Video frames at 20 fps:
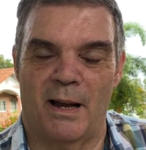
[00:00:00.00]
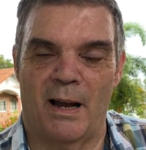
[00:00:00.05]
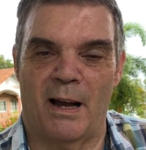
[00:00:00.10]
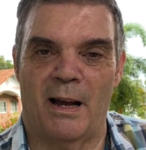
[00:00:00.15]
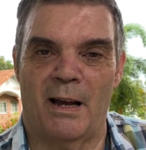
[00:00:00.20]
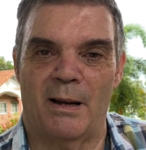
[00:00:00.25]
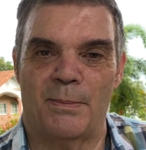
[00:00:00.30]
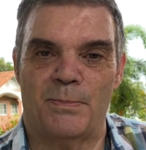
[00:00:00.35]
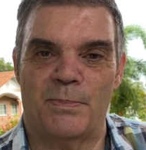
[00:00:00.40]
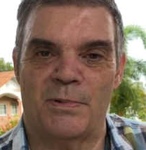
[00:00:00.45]

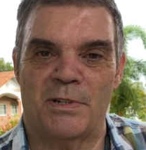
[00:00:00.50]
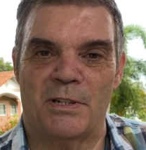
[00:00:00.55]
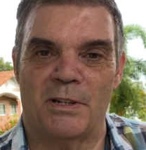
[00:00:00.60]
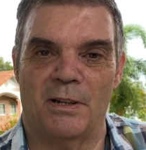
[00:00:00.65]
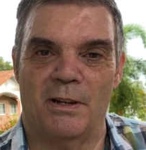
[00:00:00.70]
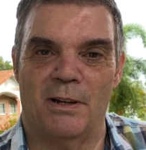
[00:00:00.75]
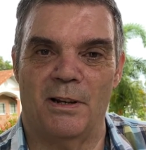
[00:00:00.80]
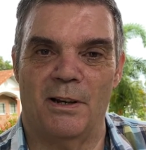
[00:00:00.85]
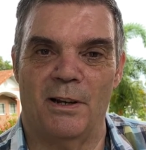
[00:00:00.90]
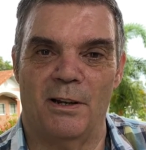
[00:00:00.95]

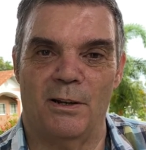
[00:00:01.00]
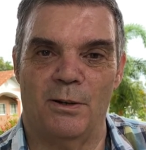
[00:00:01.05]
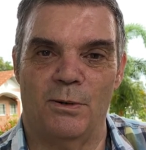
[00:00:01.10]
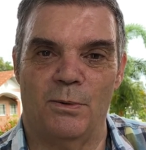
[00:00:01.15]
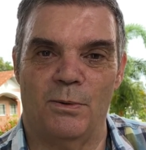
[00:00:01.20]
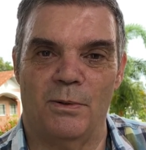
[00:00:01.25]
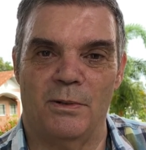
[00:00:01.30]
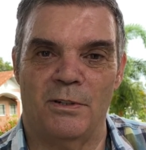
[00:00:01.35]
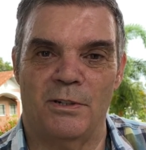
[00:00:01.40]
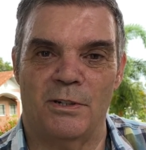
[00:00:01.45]

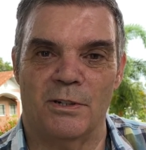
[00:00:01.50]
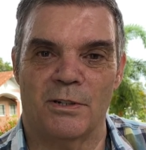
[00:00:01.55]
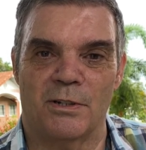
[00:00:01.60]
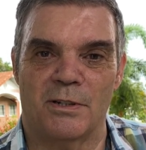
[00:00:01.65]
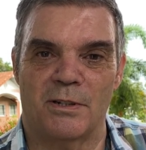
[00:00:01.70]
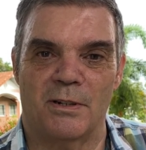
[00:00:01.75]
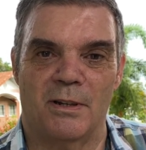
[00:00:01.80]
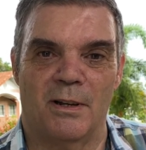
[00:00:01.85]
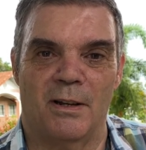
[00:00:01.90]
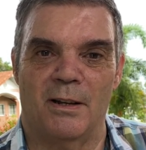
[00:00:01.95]
Absolute,
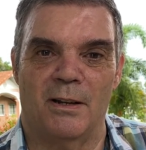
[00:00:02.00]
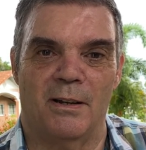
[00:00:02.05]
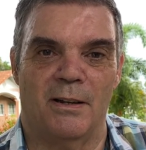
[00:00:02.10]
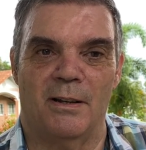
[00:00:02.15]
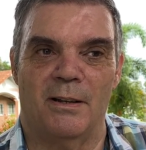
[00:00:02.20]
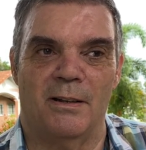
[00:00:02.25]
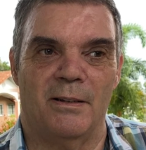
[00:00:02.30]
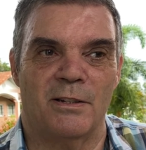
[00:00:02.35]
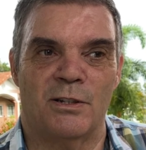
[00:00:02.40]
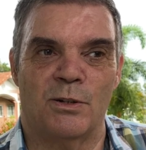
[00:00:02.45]
just
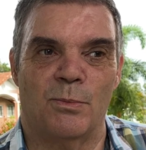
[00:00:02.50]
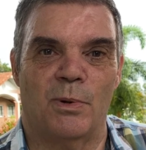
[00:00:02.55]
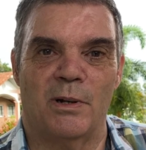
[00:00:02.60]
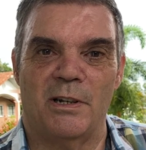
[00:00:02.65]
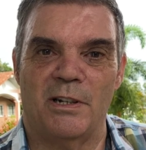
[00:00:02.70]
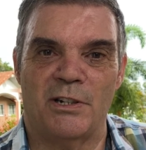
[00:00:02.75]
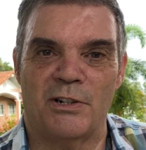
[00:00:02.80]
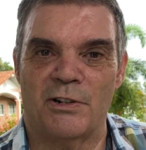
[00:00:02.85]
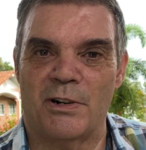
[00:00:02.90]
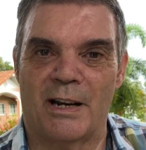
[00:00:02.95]

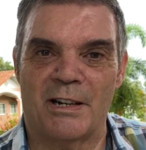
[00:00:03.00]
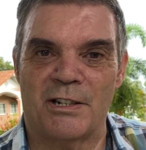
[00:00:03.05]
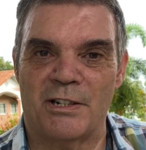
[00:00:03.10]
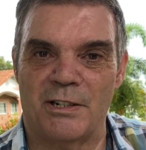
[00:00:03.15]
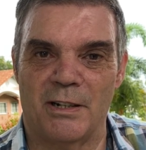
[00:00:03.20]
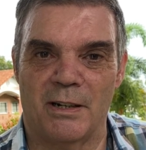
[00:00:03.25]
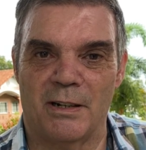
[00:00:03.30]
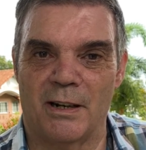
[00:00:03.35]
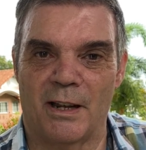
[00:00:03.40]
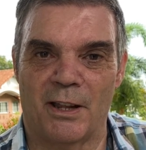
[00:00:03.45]
somebody's
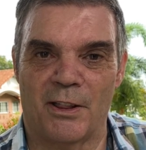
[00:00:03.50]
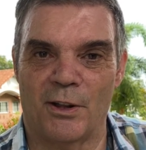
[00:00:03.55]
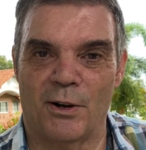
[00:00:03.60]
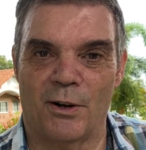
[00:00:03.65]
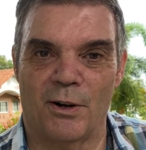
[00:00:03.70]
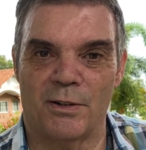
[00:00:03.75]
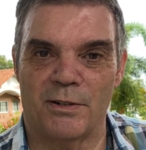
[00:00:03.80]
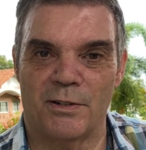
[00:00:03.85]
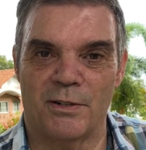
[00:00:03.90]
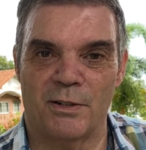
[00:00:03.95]
trashed it, I
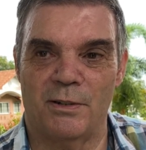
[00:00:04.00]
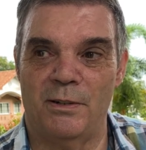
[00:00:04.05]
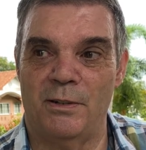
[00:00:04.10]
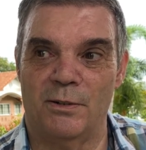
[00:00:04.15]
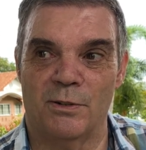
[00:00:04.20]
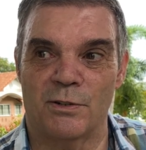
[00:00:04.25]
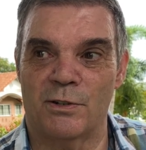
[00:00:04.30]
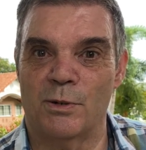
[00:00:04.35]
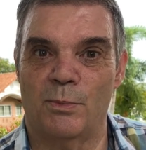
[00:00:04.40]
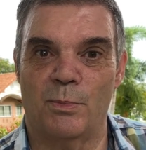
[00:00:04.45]
thought. You
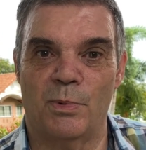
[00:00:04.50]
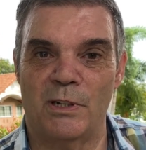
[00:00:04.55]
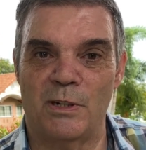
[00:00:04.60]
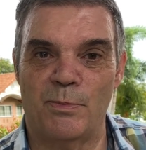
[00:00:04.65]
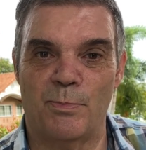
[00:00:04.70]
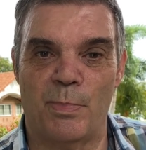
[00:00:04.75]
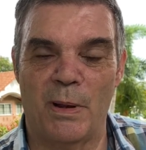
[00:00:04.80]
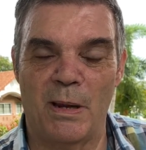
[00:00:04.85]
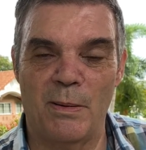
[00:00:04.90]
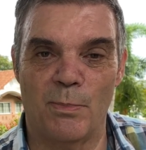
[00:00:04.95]
know, somebody's
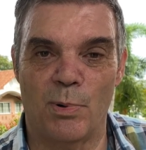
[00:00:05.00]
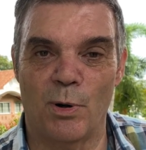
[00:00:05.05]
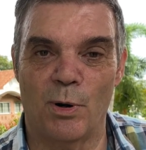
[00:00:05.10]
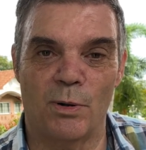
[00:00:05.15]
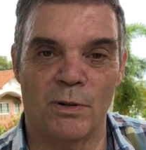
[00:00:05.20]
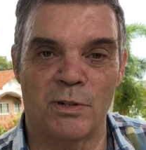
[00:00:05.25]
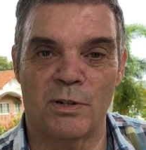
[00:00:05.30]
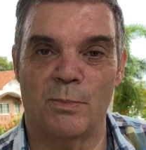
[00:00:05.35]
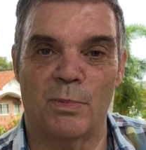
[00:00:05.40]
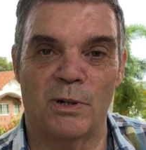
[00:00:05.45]

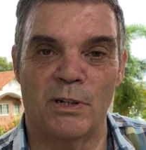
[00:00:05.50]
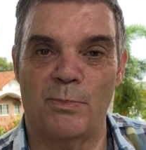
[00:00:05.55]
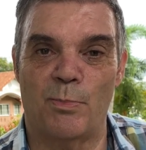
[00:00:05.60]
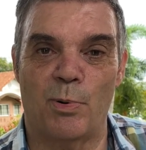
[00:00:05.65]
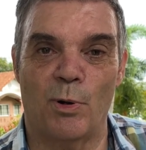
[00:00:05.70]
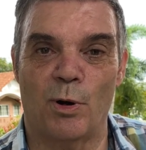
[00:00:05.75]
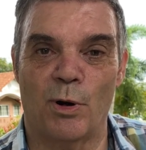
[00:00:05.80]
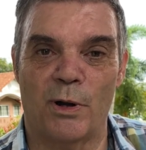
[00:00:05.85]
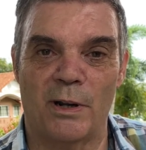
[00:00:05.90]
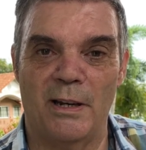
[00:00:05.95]

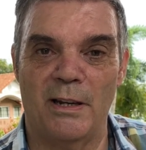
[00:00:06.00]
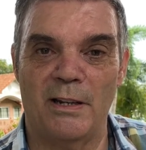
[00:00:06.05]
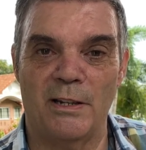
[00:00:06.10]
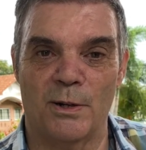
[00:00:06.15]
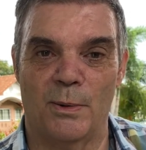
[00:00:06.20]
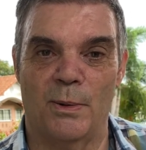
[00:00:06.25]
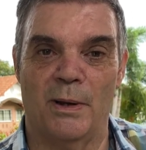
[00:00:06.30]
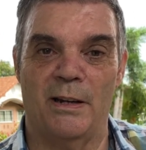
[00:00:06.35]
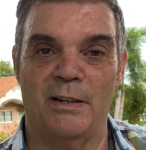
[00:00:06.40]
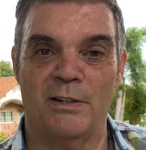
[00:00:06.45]
broken
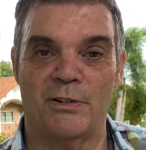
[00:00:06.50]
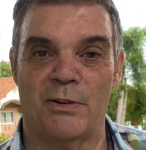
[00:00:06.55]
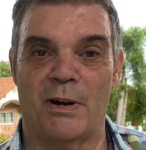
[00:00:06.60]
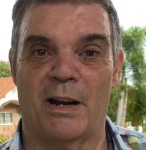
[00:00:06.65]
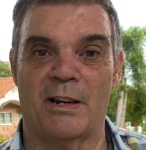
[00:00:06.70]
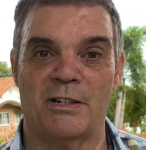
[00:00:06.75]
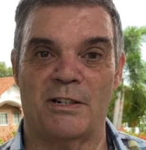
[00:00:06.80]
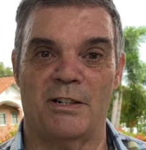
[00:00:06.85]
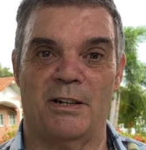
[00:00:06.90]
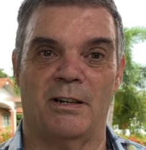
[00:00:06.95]
into it and
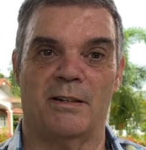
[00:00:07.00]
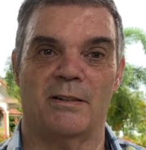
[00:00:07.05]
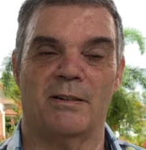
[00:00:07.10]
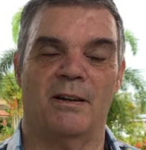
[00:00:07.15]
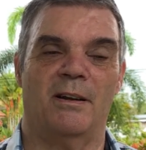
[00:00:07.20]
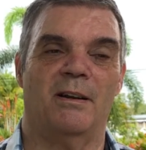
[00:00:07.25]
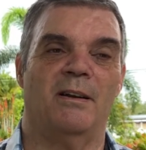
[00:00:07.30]
trashed it.